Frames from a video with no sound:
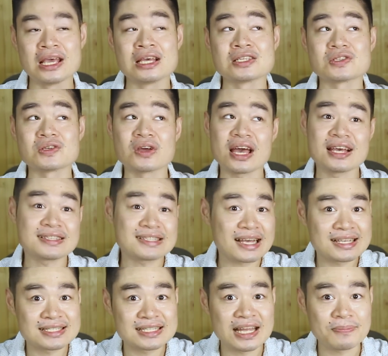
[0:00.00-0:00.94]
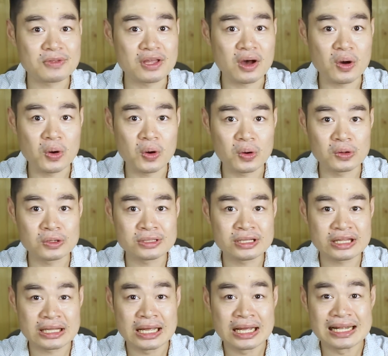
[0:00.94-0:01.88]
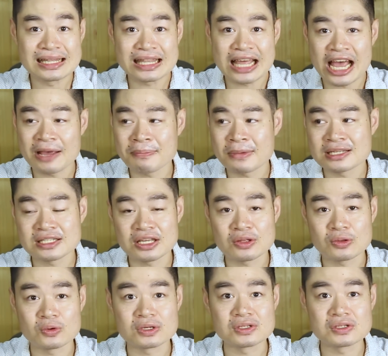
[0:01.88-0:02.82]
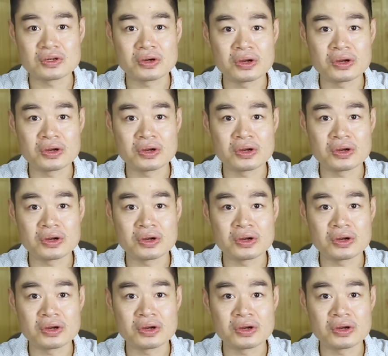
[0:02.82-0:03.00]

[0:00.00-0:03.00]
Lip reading: So guys, I slept the whole time as it was